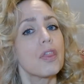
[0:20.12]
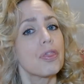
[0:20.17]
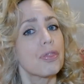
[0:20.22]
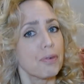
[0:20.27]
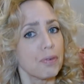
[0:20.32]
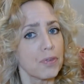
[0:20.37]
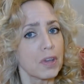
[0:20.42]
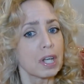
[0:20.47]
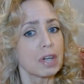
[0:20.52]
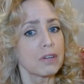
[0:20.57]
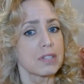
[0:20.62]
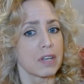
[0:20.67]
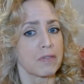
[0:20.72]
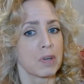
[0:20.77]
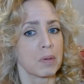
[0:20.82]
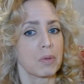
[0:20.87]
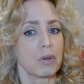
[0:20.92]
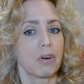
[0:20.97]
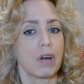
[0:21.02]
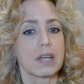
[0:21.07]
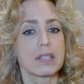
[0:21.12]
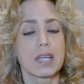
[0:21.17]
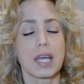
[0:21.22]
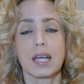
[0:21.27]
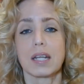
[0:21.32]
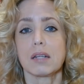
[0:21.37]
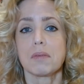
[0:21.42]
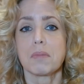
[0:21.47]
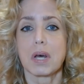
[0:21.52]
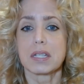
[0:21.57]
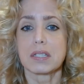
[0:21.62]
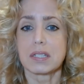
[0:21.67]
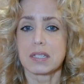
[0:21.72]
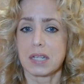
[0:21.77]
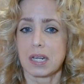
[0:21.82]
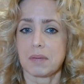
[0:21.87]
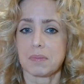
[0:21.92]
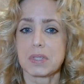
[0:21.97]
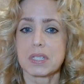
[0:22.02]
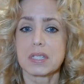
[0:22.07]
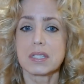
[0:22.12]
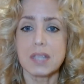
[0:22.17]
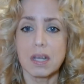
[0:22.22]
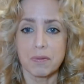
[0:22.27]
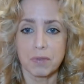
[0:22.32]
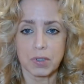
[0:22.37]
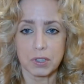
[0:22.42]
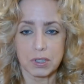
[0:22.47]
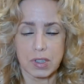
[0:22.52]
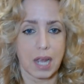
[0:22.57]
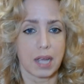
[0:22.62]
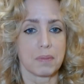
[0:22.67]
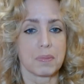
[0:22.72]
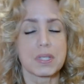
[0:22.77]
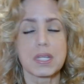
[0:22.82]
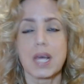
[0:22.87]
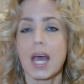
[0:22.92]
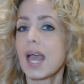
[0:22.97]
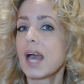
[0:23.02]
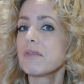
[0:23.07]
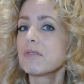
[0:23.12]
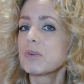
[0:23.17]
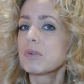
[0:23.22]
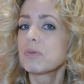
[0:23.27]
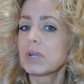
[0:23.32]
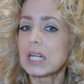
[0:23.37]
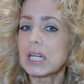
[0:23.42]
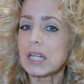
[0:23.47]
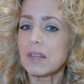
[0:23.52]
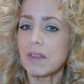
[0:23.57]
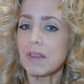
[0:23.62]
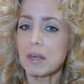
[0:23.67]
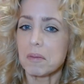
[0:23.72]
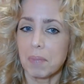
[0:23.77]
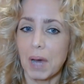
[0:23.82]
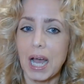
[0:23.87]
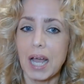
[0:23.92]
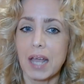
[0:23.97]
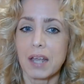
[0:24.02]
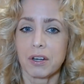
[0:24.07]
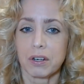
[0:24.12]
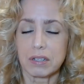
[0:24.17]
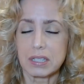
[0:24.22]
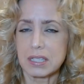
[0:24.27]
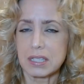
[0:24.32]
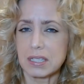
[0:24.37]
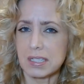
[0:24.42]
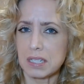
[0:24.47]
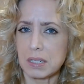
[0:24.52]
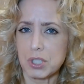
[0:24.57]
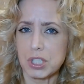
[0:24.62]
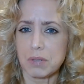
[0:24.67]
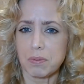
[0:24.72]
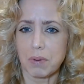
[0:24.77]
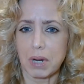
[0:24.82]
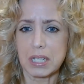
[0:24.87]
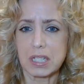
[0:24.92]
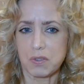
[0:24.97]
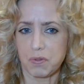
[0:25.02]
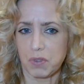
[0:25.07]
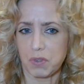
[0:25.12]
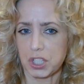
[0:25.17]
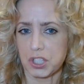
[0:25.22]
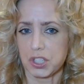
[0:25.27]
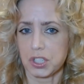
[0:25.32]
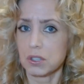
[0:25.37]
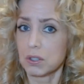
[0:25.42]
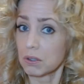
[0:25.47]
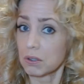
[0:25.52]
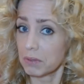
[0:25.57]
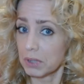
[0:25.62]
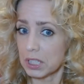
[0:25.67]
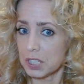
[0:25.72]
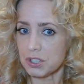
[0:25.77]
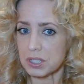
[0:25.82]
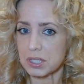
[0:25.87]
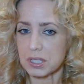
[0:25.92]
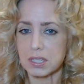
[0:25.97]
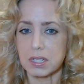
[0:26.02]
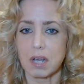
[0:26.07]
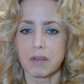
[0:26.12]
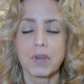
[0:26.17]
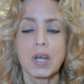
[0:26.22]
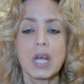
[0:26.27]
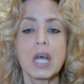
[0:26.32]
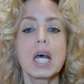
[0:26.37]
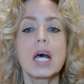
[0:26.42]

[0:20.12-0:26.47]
Through the years, I've come across Anne Lamott's name several times. I haven't read anything by her. It seems she writes fiction or religious stuff.